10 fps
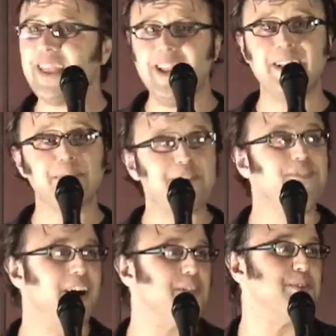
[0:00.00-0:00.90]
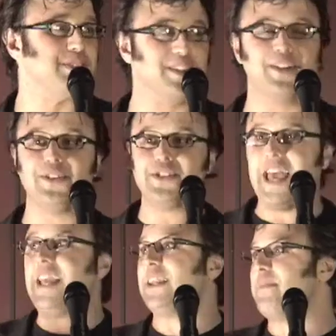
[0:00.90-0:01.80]
I think my father was a little
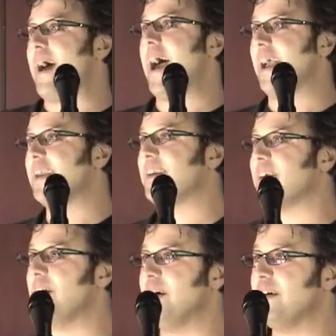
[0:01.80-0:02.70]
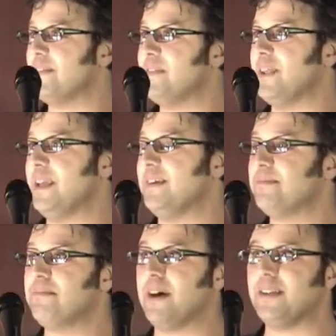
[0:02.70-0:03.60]
taken aback
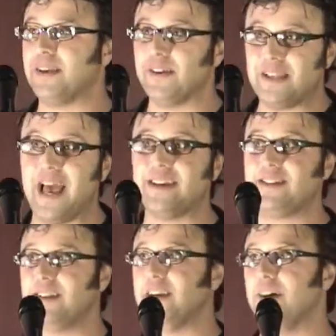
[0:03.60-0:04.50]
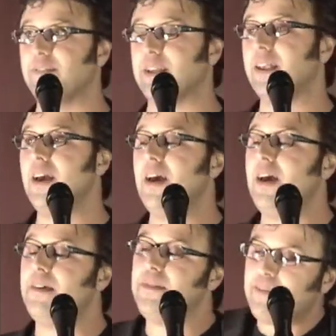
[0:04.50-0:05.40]
by the audacity of it,
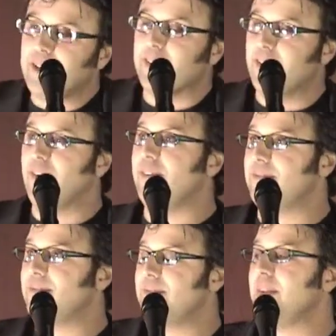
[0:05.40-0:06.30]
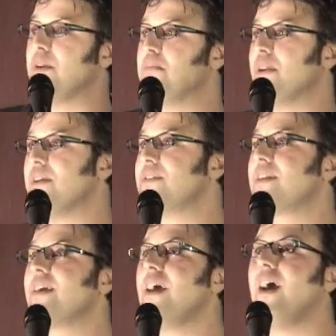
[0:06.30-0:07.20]
but maybe a little pleased.
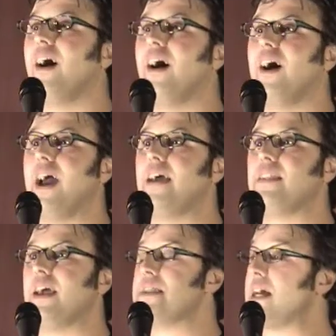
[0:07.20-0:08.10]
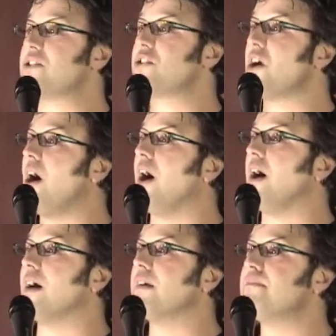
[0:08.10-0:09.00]
And that
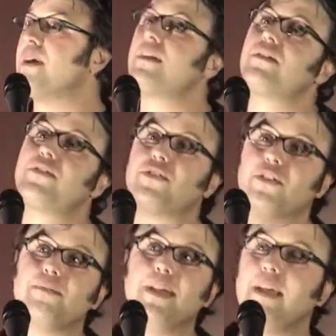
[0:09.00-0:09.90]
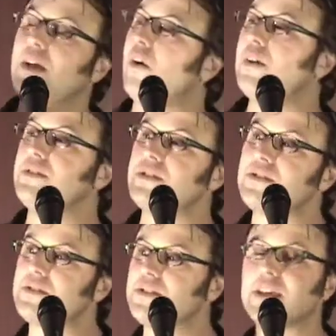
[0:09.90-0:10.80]
song, Picture Me, always
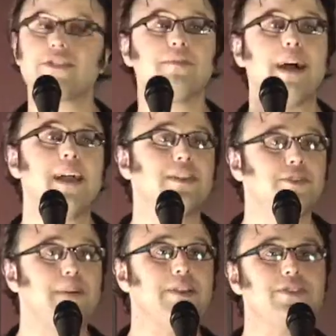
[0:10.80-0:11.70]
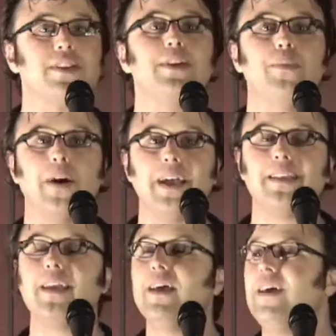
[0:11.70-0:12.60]
sticks in my head, especially
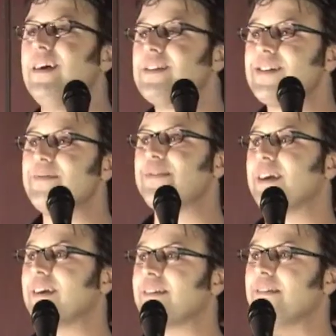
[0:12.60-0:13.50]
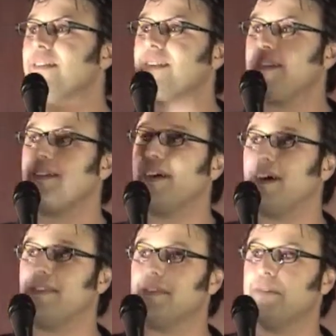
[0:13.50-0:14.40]
when something a little
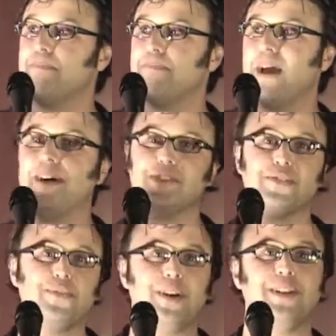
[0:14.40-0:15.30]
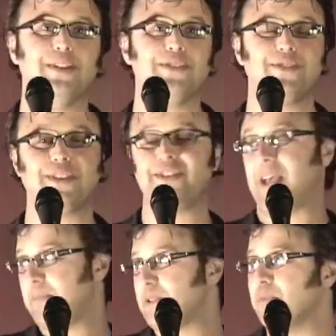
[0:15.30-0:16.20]
on the bounds of what is
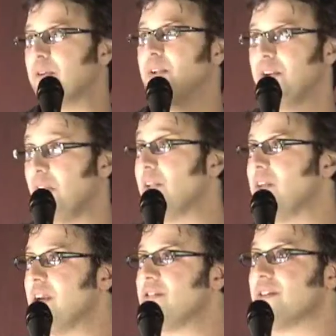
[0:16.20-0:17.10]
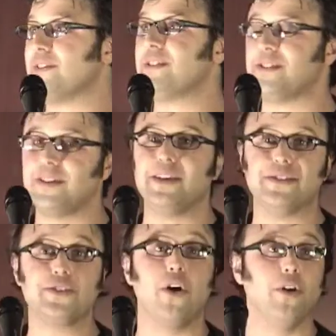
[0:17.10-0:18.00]
acceptable, a little audacious,
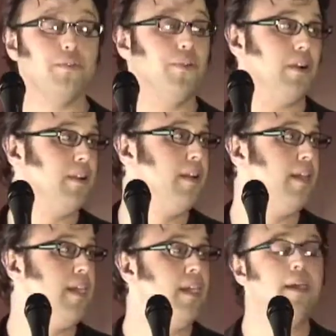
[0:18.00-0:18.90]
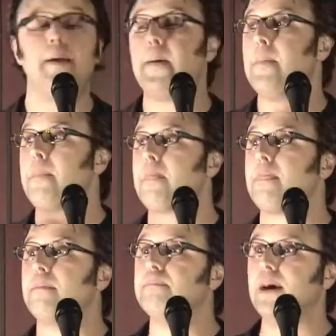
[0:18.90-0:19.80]
is called for.
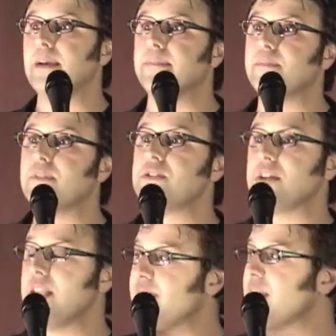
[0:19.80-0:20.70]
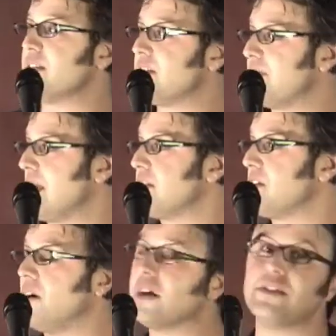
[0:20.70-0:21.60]
But the significance of that
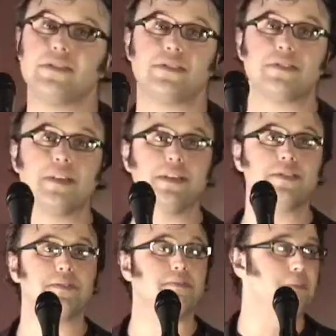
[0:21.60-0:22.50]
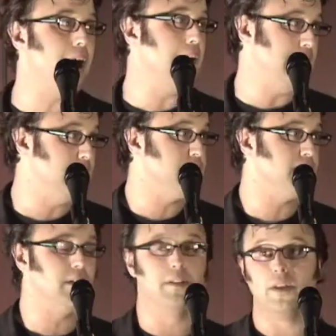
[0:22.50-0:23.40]
song is mine
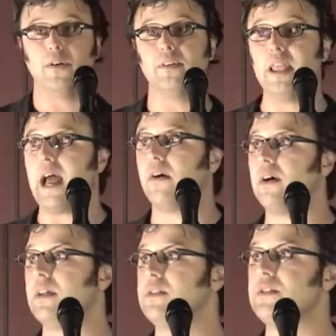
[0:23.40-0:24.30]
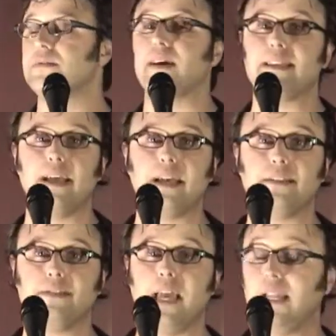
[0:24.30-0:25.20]
alone now. This is my
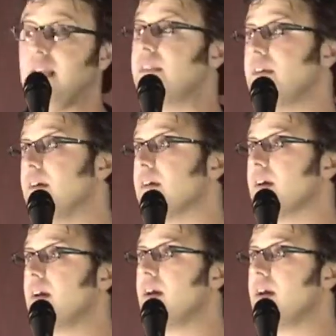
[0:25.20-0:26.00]
dad's 80th year,